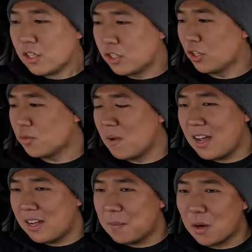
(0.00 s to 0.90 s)
So there's
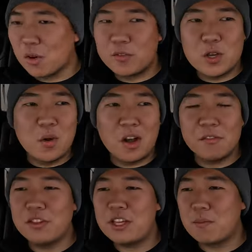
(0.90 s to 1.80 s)
my, my review
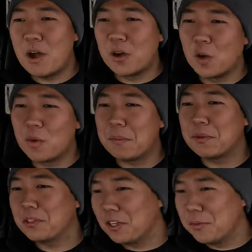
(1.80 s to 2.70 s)
of the Bronco Raptor.
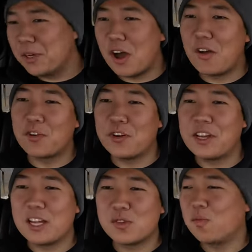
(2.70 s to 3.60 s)
Did a little bit of
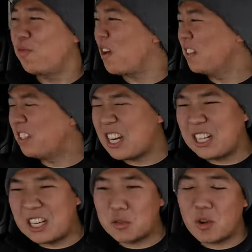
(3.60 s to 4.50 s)
off-roading, had some fun,
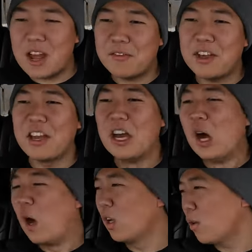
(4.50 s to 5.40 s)
day-to-day driving.
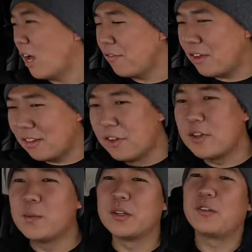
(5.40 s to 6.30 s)
Also have a
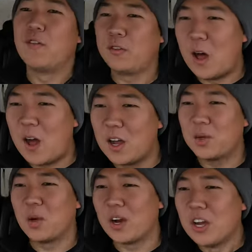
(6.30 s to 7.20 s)
living with vlog
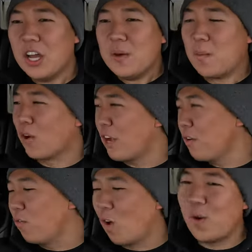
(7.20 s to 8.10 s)
where more
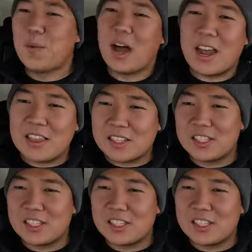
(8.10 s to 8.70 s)
informal behind the